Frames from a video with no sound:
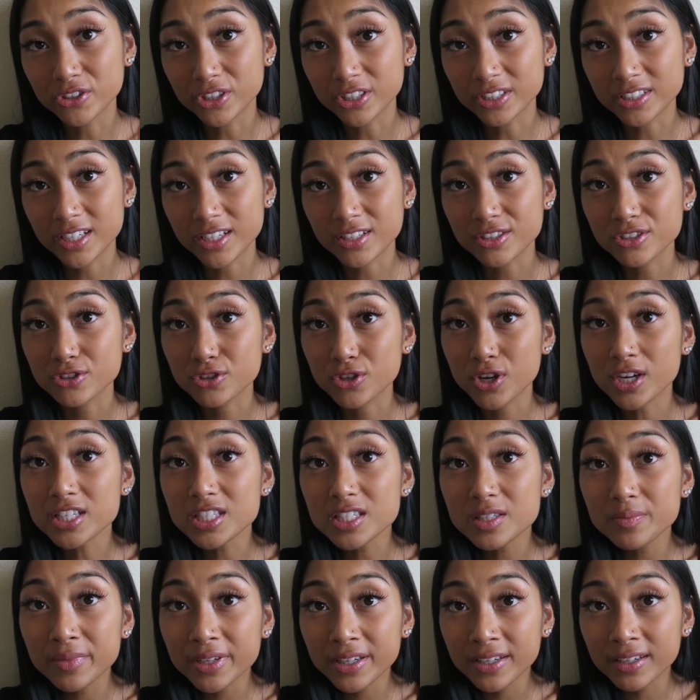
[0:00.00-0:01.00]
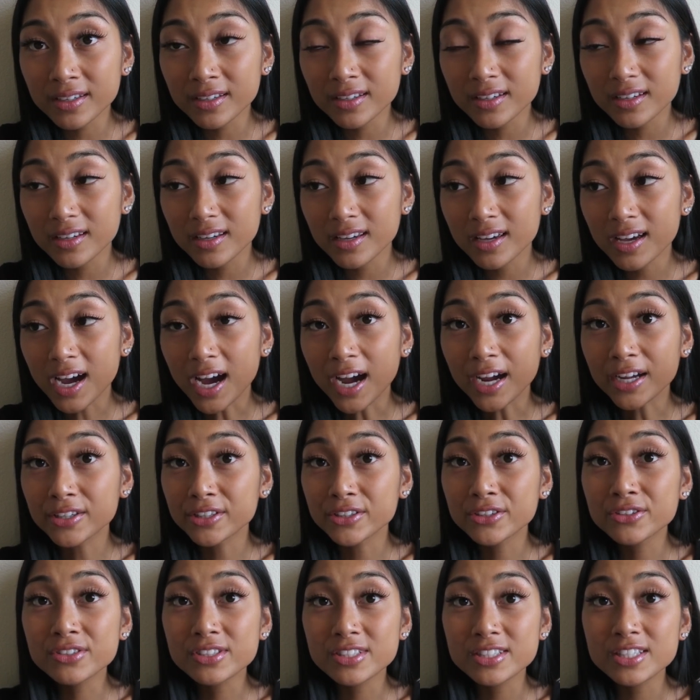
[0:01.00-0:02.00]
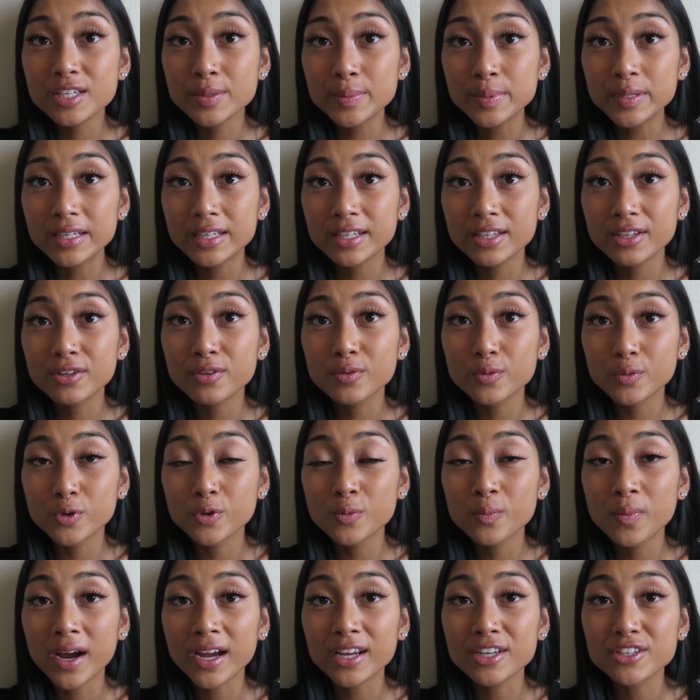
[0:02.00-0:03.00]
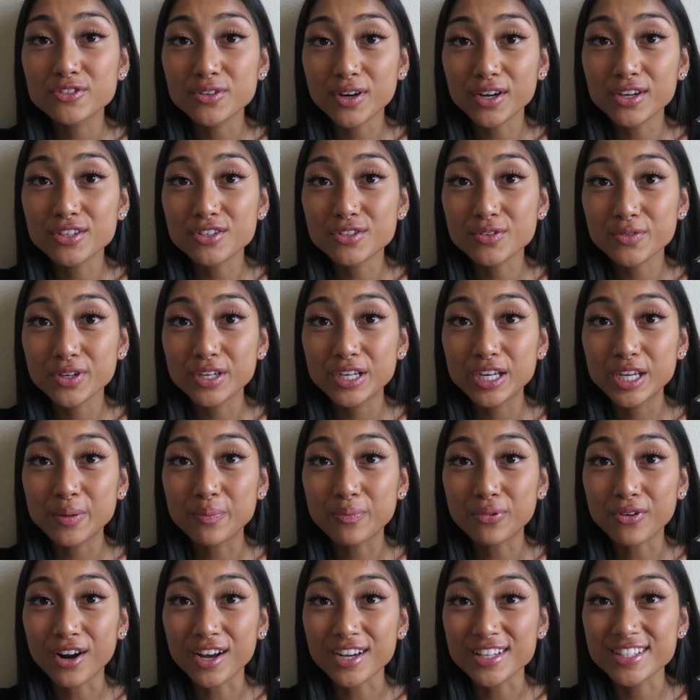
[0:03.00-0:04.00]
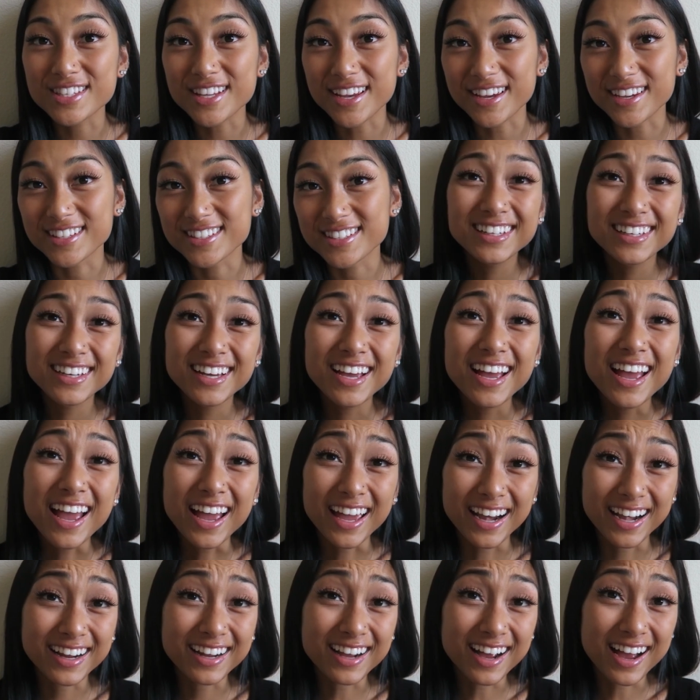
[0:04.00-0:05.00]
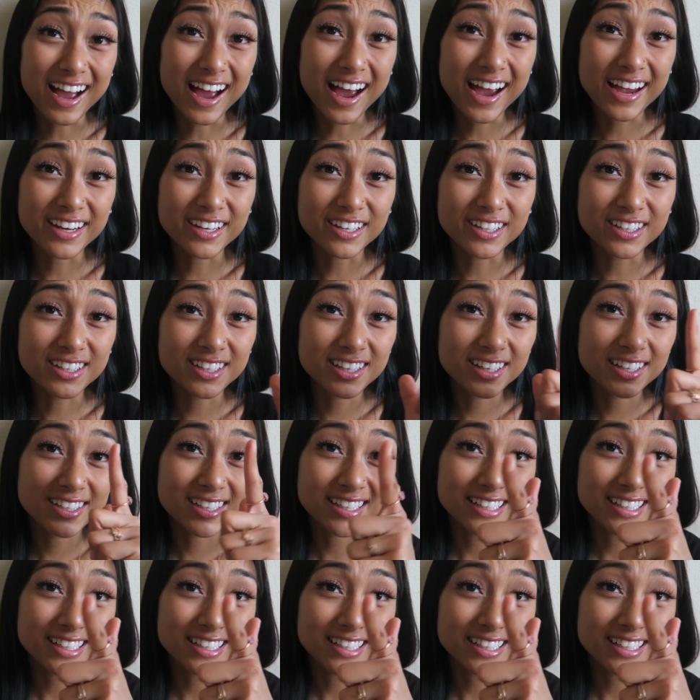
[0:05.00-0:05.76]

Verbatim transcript: on drug tests. Trust me, I used CBD through my drug screening process and I got hired.